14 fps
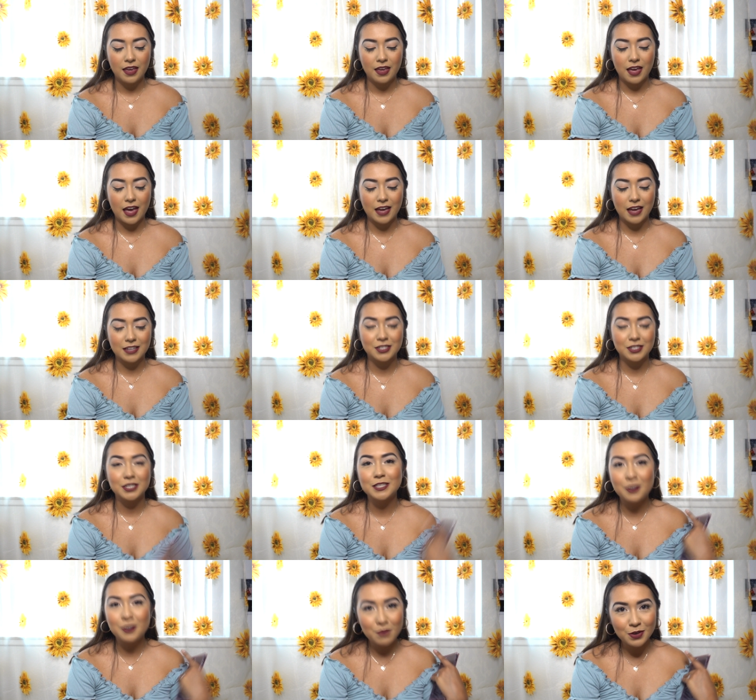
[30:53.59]
And she's
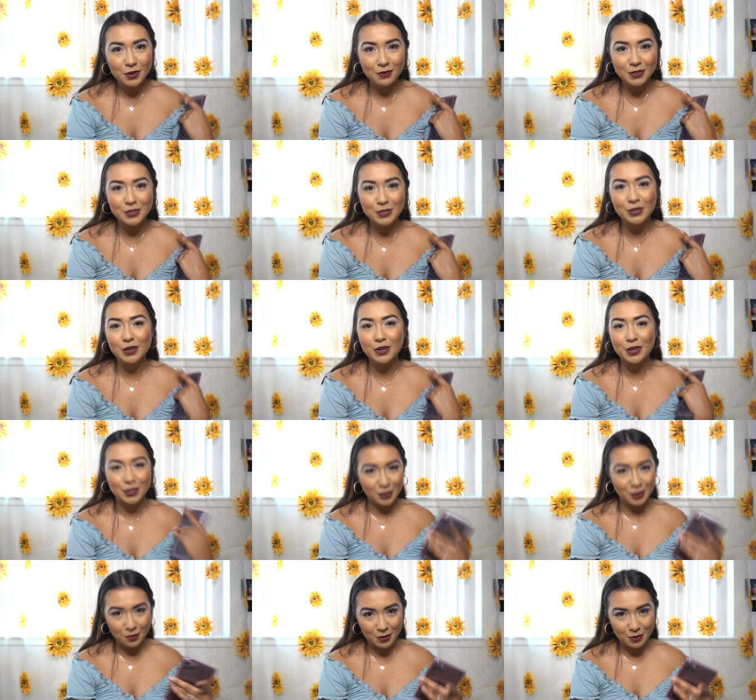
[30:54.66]
so beautiful too, you're
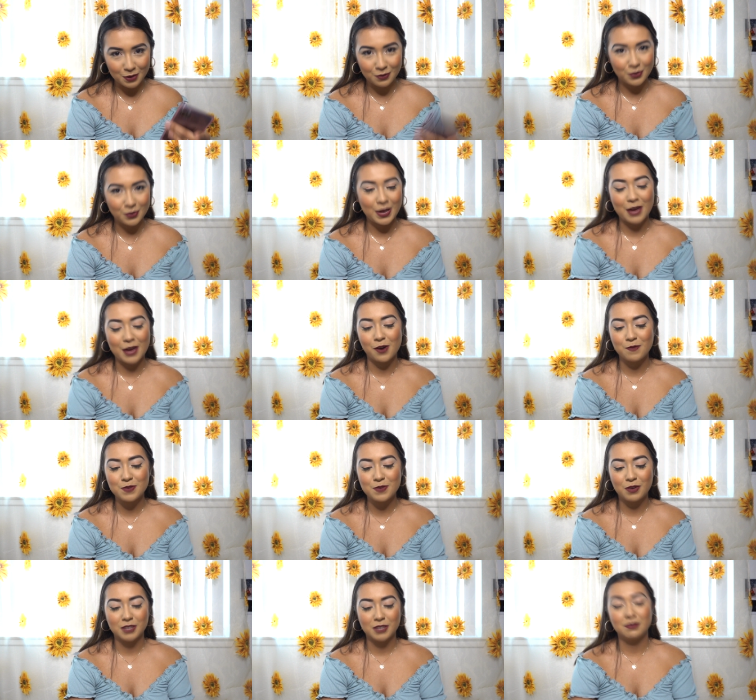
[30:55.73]
so beautiful. I hope you
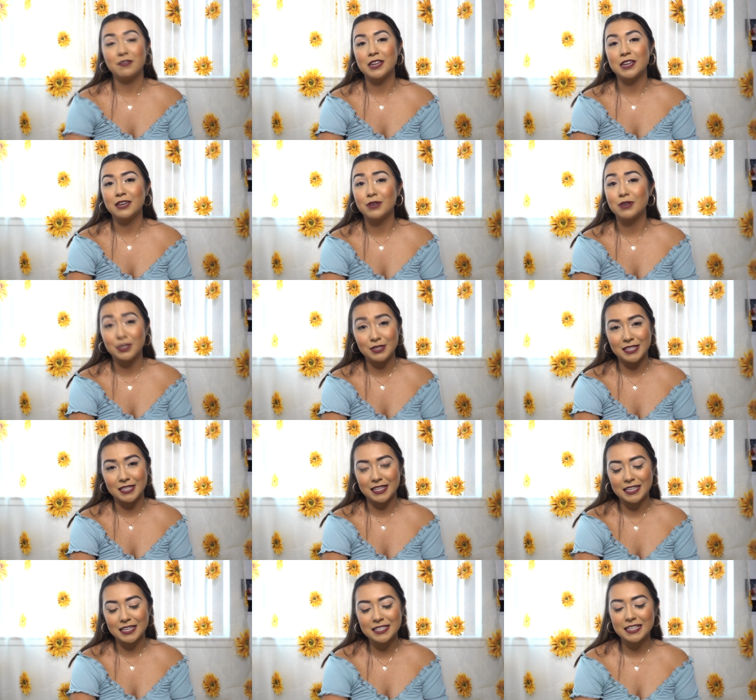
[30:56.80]
watch my video and you see
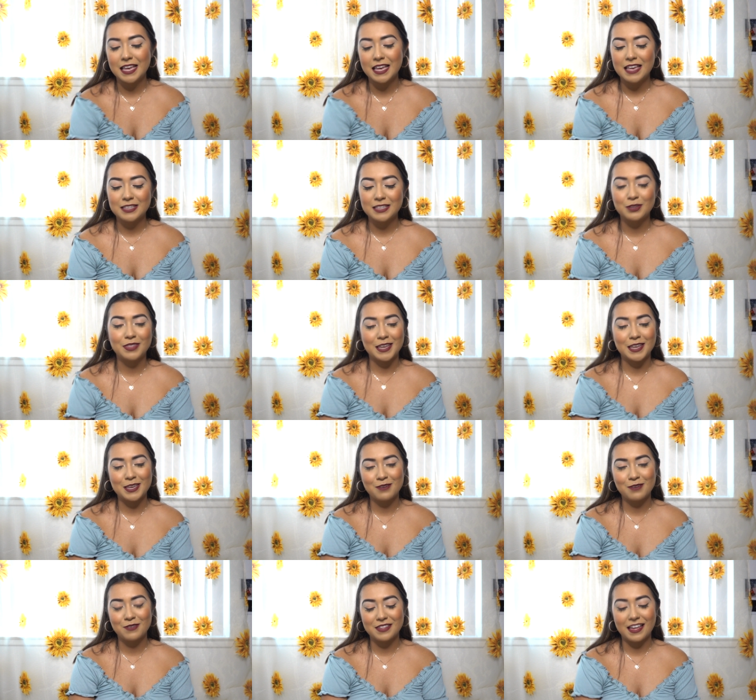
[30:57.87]
this, so thank you
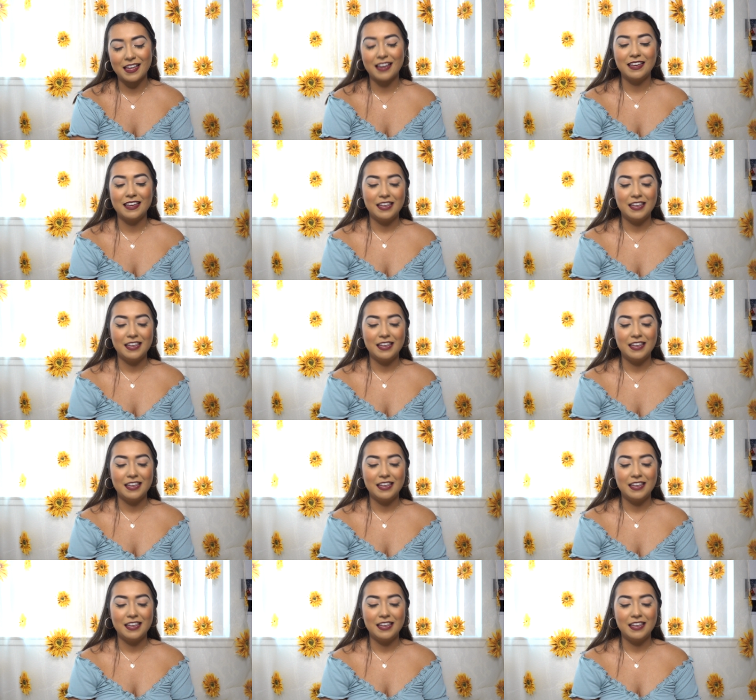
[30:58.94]
for that.